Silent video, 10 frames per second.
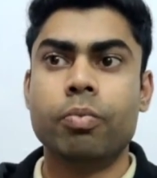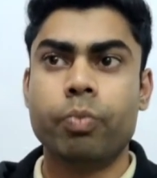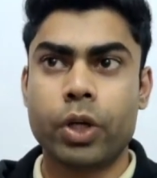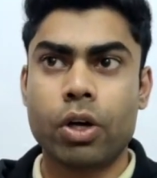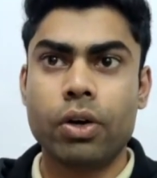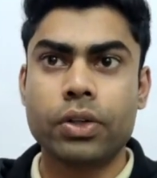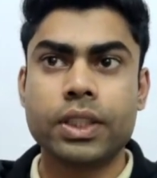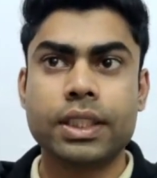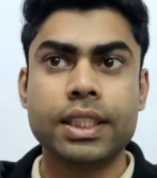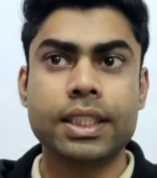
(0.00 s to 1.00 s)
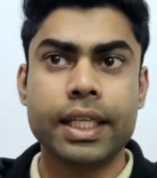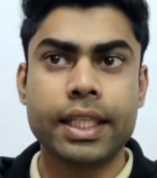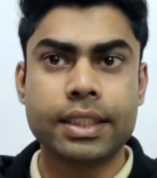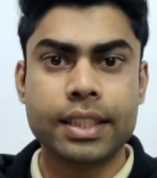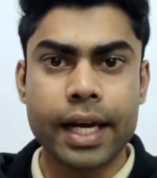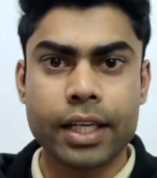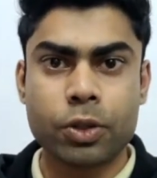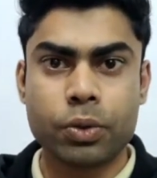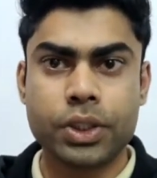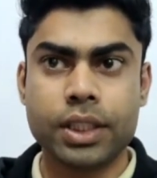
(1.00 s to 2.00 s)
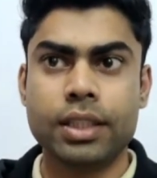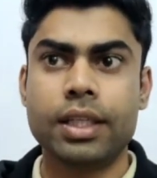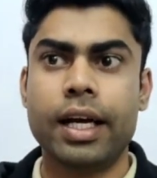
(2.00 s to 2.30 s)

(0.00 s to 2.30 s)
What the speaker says: Because this exact question